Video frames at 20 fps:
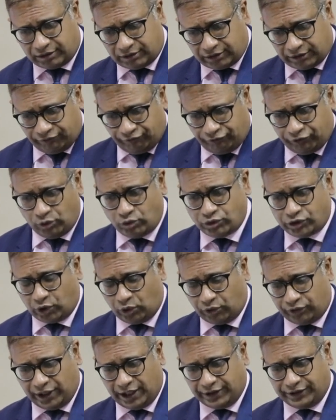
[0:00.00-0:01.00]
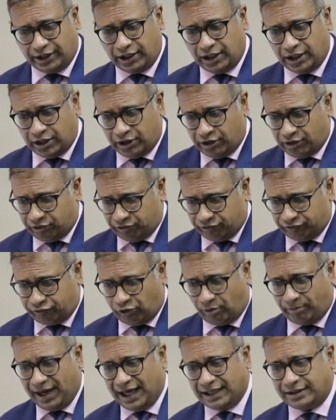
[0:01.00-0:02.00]
confusing or rather
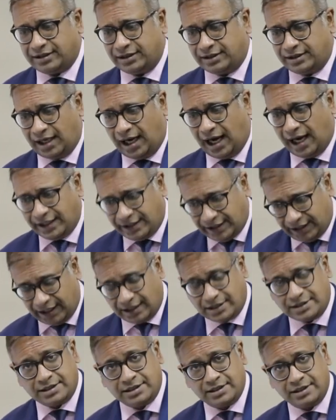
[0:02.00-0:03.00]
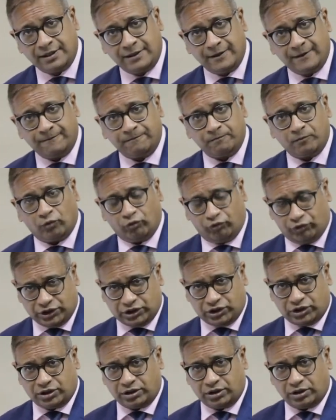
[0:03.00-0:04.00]
formatted ideas
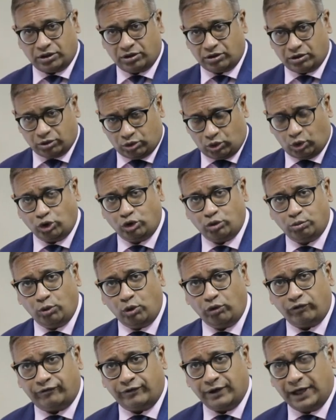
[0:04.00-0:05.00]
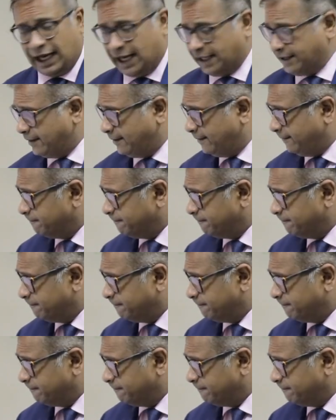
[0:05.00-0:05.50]
which don't move. And